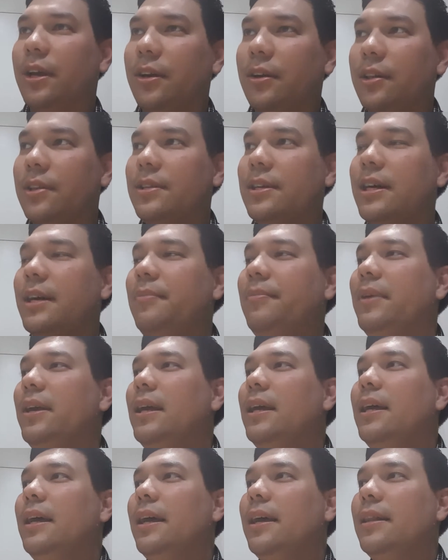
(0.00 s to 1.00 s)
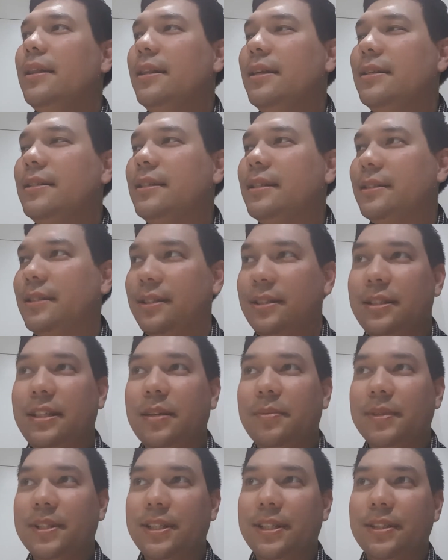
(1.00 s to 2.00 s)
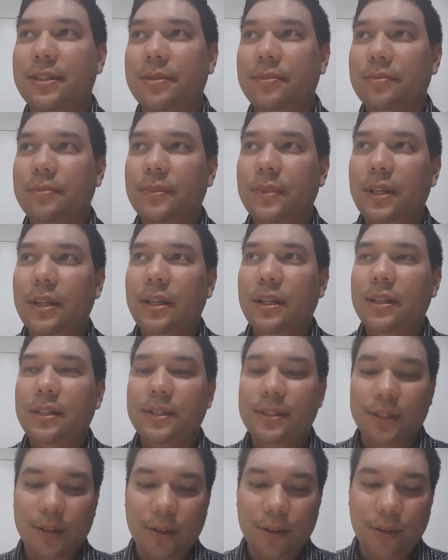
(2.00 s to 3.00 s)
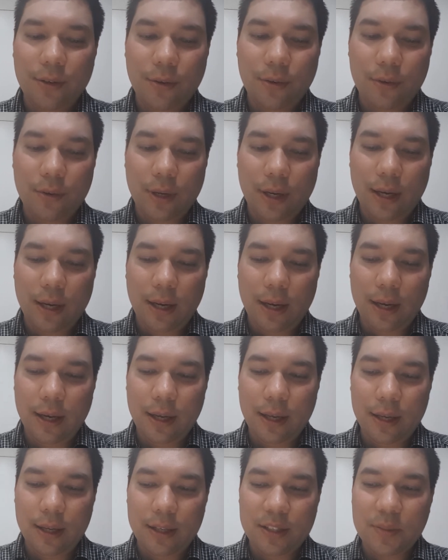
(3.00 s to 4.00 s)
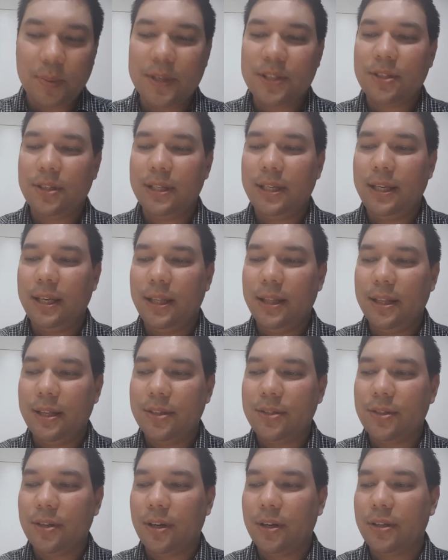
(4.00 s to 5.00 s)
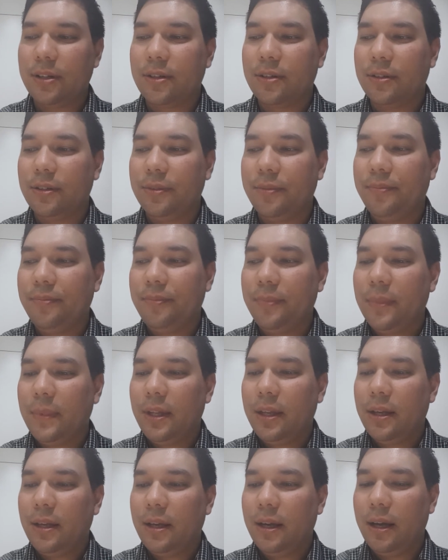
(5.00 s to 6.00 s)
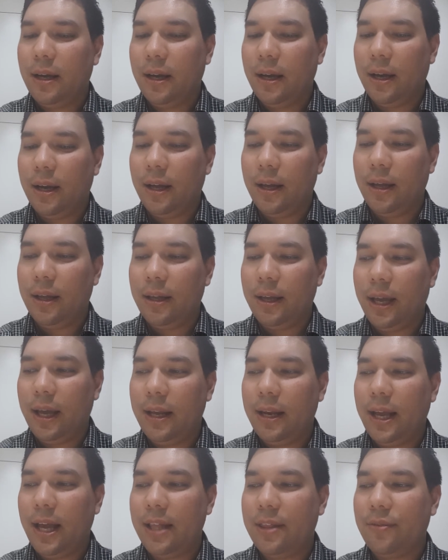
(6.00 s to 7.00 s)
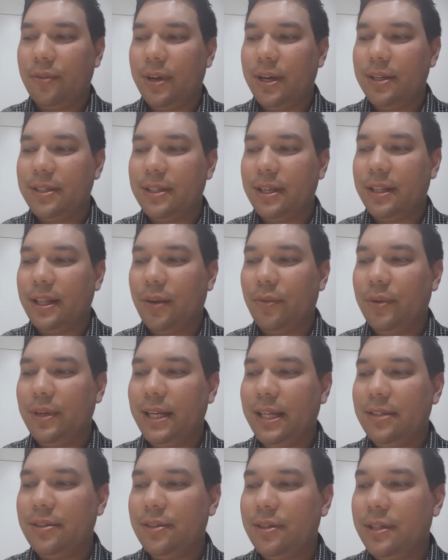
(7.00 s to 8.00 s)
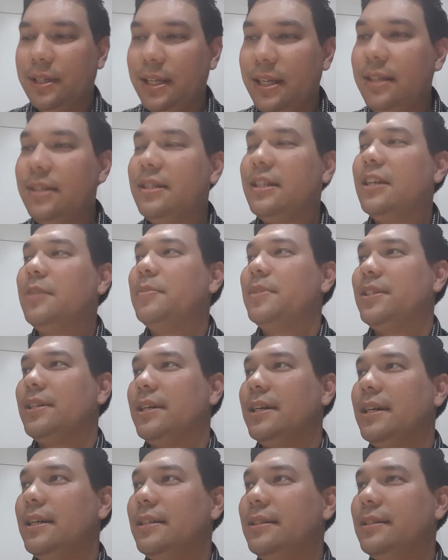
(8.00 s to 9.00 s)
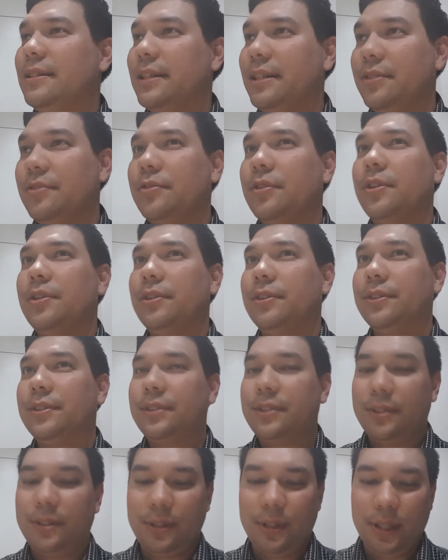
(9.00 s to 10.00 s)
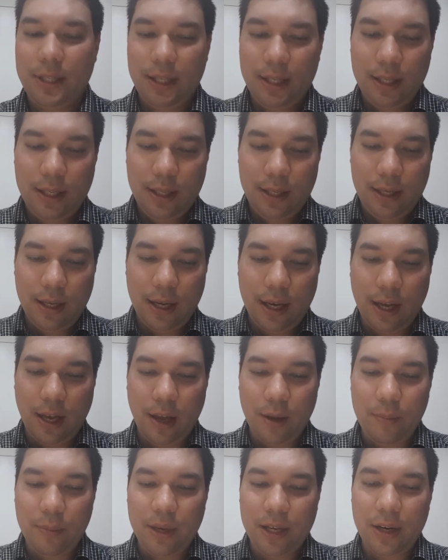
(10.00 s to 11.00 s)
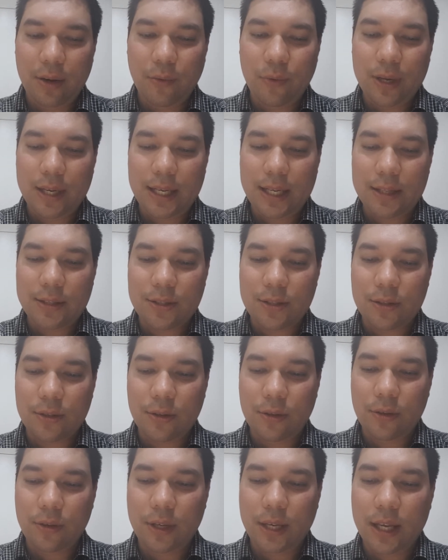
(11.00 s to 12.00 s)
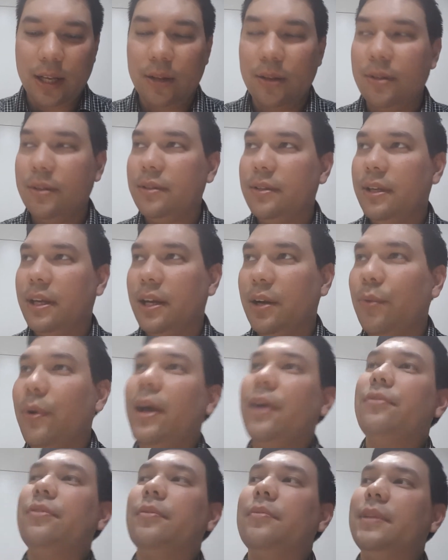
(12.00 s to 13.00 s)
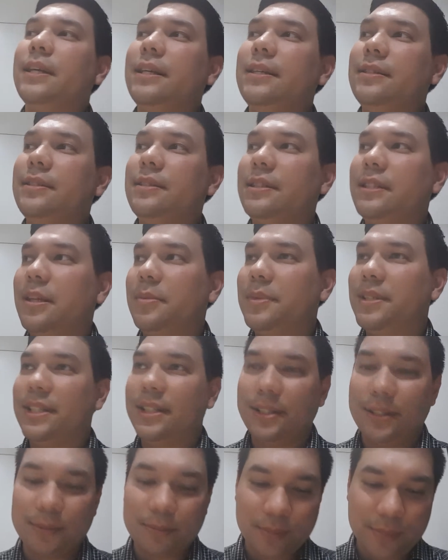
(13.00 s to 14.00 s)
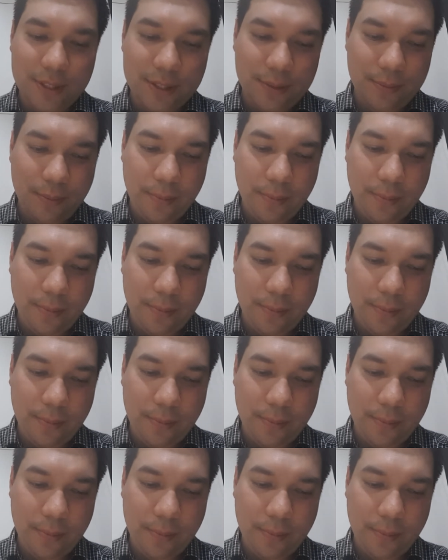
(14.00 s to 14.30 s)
all the time. This is a stigmatism. So especially in this article, Anne Hathaway is saying that we need to destigmatize these roles, meaning we need to get away from these stigmatisms.